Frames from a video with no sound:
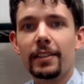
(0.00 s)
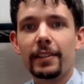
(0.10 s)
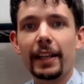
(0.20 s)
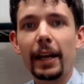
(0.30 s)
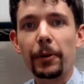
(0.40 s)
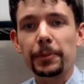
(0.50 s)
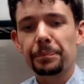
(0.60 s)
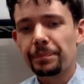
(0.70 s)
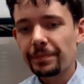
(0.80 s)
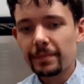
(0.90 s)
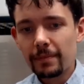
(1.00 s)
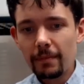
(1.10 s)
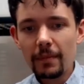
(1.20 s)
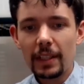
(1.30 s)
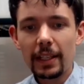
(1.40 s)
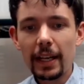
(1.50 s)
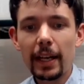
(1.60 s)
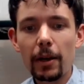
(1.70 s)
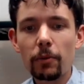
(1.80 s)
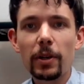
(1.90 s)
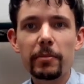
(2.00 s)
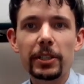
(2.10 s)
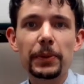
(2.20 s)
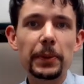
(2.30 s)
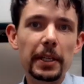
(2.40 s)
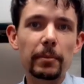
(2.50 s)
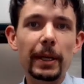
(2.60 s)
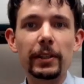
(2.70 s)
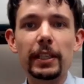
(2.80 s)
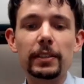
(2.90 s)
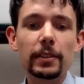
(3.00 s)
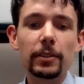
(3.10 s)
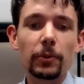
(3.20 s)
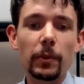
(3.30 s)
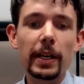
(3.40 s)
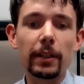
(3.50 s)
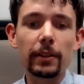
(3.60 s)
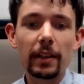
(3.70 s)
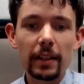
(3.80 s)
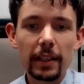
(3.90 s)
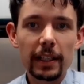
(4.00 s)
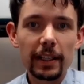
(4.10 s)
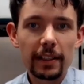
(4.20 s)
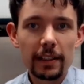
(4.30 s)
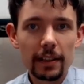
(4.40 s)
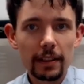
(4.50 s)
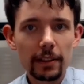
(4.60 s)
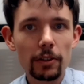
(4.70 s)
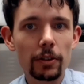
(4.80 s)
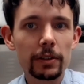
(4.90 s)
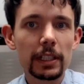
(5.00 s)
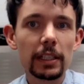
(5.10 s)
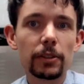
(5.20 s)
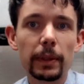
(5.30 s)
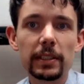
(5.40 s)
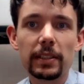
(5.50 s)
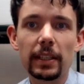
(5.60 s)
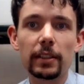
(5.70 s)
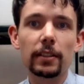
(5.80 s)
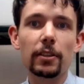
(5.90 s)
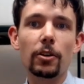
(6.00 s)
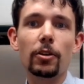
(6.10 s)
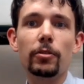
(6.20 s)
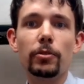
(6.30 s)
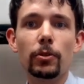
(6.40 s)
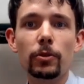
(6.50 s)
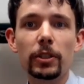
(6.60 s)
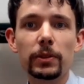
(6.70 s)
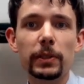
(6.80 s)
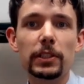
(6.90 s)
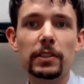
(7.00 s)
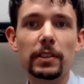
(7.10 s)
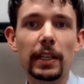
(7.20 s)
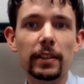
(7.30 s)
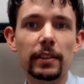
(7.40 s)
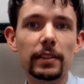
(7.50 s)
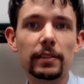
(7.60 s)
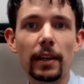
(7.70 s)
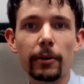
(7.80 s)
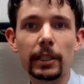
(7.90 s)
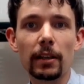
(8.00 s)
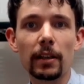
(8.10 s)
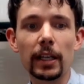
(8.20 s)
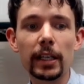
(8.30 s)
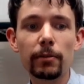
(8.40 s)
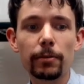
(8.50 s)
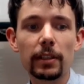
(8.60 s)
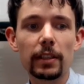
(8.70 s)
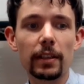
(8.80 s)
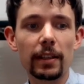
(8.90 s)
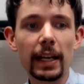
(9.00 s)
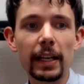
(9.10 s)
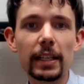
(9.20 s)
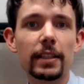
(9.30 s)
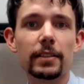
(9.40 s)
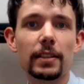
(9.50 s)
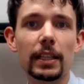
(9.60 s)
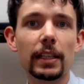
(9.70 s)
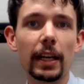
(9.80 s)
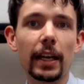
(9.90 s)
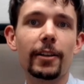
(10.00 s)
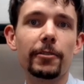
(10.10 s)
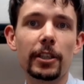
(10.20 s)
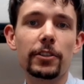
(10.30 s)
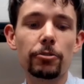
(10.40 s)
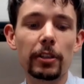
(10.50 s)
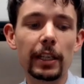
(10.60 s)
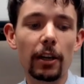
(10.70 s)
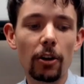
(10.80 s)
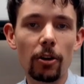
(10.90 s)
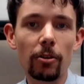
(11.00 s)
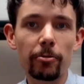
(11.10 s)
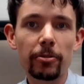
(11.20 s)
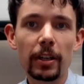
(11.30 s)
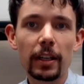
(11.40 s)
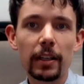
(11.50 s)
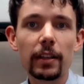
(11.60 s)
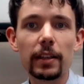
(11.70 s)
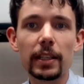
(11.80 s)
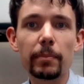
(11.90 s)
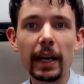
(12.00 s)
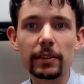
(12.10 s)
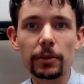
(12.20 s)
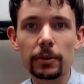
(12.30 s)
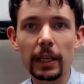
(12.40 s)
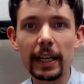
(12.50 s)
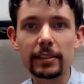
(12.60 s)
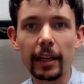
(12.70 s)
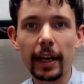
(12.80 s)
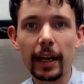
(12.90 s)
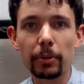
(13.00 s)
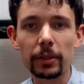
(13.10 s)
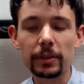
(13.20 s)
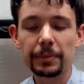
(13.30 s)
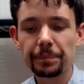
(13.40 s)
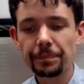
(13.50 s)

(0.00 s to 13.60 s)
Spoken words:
Now, why am I talking about this? Well, on the 22nd of August, which is the day that this is going live, that is the anniversary of the battle as it happened,